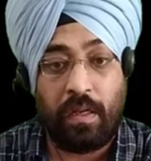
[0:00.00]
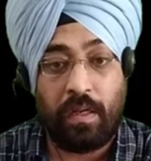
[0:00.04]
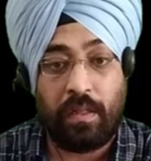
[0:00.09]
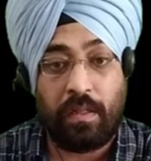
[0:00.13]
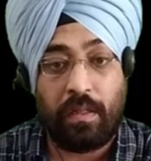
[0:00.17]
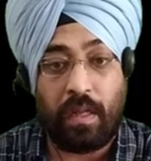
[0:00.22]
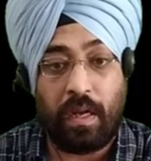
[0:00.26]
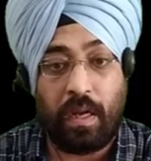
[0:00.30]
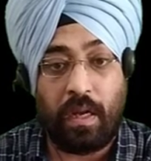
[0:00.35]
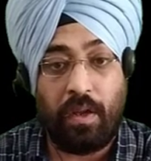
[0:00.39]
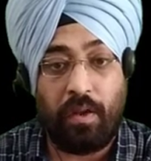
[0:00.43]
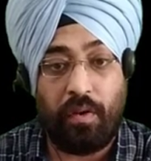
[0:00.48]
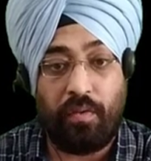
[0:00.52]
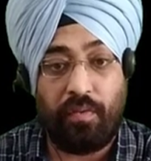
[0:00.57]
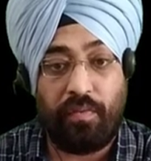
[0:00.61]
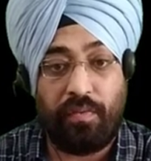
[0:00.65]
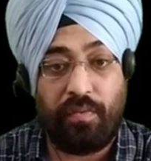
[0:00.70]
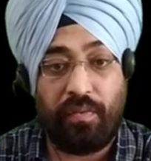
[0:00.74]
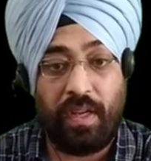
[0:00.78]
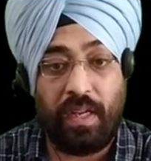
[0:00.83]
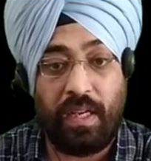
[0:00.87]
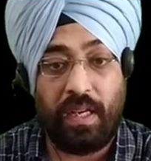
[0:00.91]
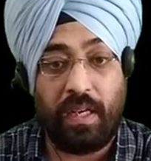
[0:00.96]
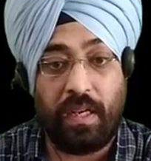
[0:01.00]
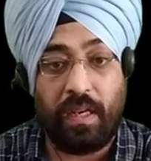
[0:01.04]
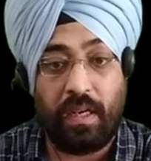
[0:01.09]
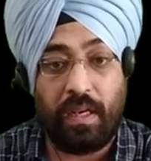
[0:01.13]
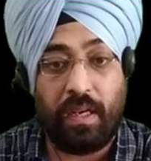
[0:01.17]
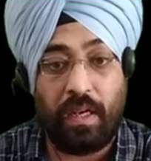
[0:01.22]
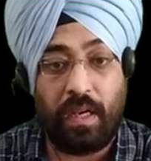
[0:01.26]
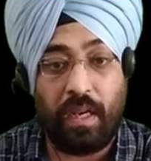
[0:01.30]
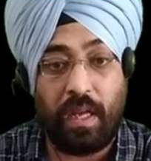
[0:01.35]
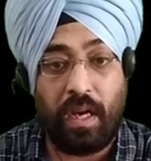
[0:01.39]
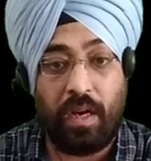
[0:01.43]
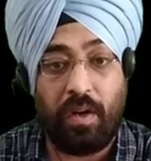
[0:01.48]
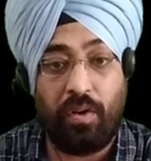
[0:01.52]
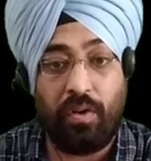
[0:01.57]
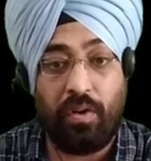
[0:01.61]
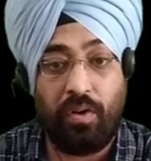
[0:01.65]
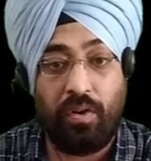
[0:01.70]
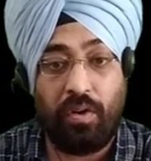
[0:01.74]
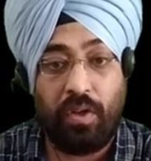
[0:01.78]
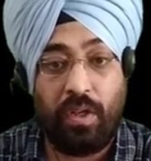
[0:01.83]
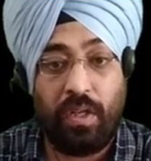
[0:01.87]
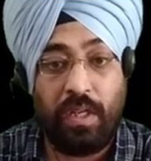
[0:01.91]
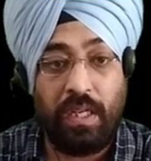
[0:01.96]
thiophene.
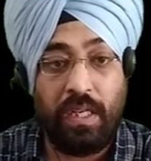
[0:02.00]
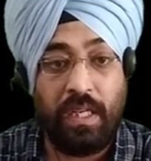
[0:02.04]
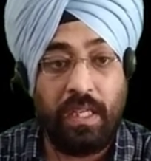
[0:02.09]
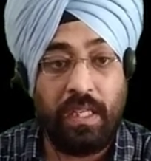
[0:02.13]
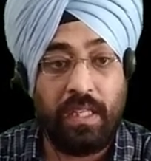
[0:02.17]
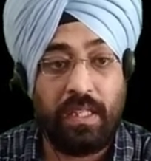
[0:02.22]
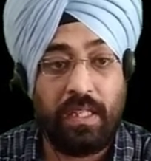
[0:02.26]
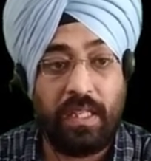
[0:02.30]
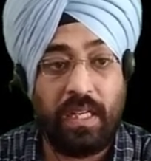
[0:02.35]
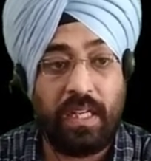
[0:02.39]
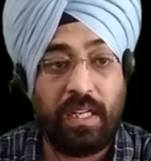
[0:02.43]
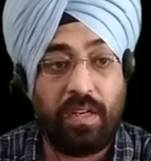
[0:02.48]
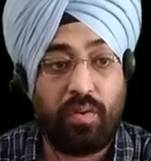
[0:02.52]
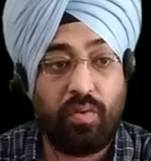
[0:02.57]
Now the